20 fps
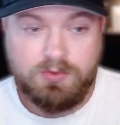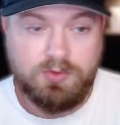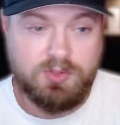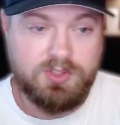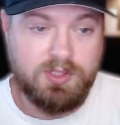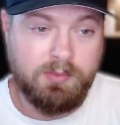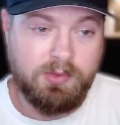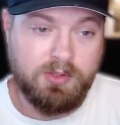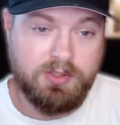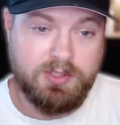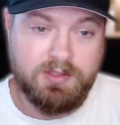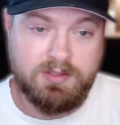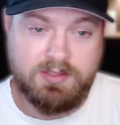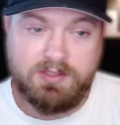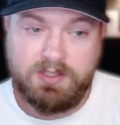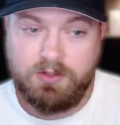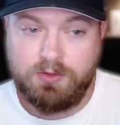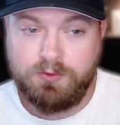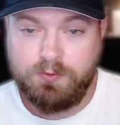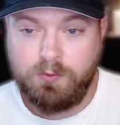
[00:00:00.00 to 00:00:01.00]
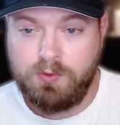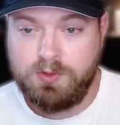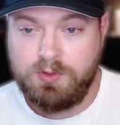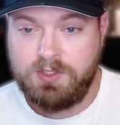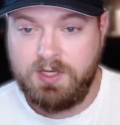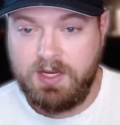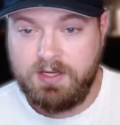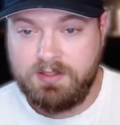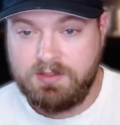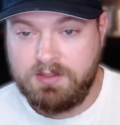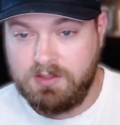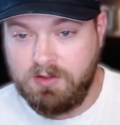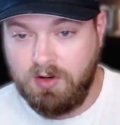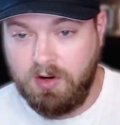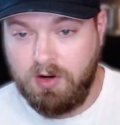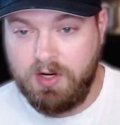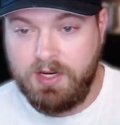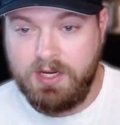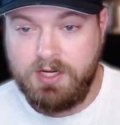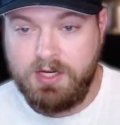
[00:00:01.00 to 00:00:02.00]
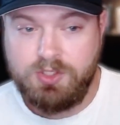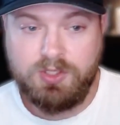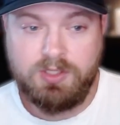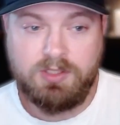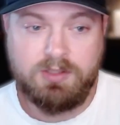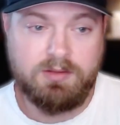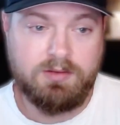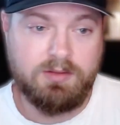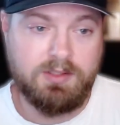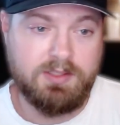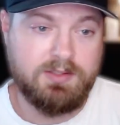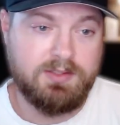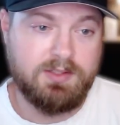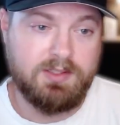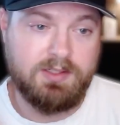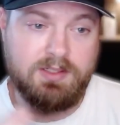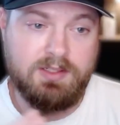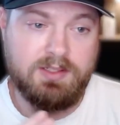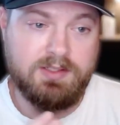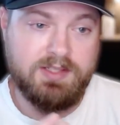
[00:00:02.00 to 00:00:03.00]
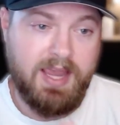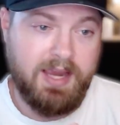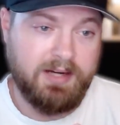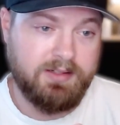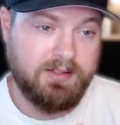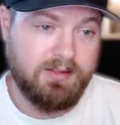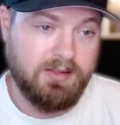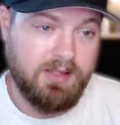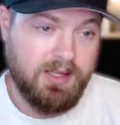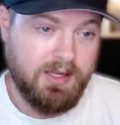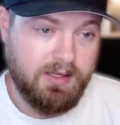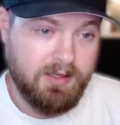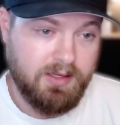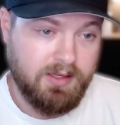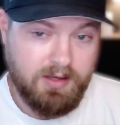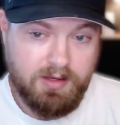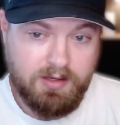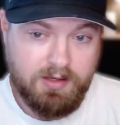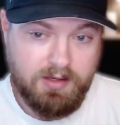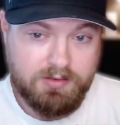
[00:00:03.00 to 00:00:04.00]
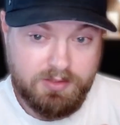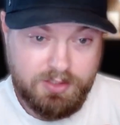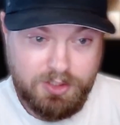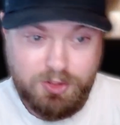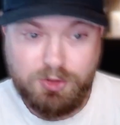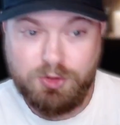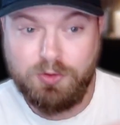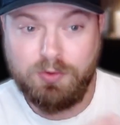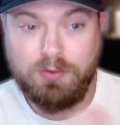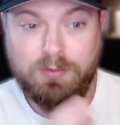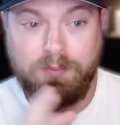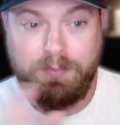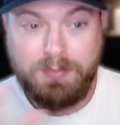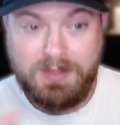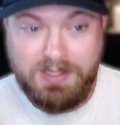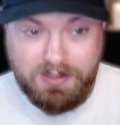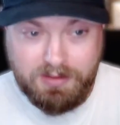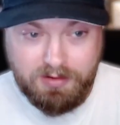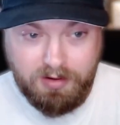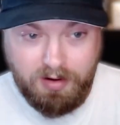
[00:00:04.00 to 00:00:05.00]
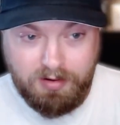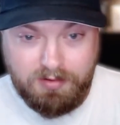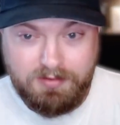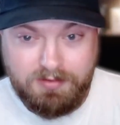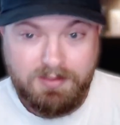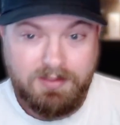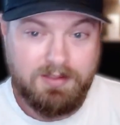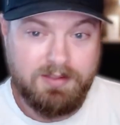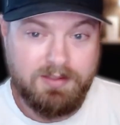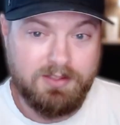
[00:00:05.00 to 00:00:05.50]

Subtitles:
So similar to the Salesforce SDR agent, this is acting like a digital BDR.